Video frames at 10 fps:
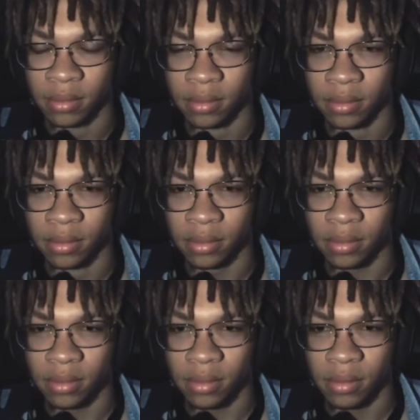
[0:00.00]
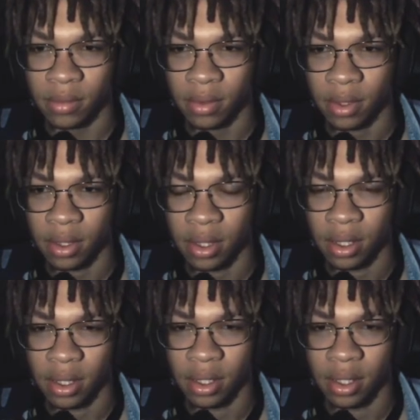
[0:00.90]

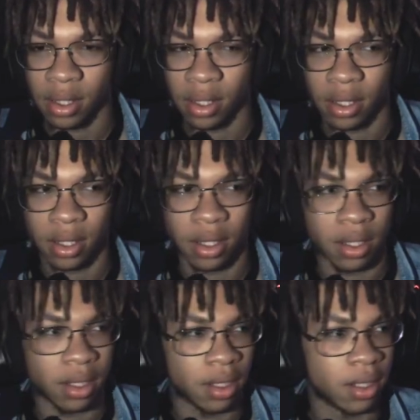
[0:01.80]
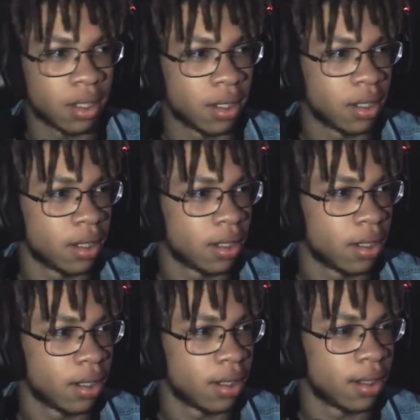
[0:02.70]

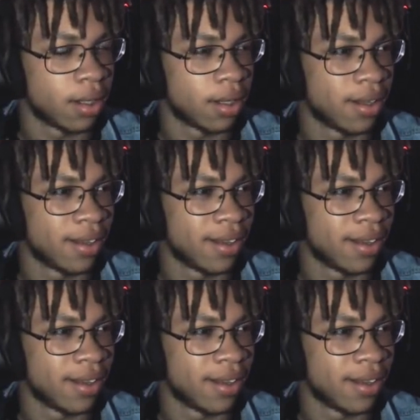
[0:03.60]
Nothing is said.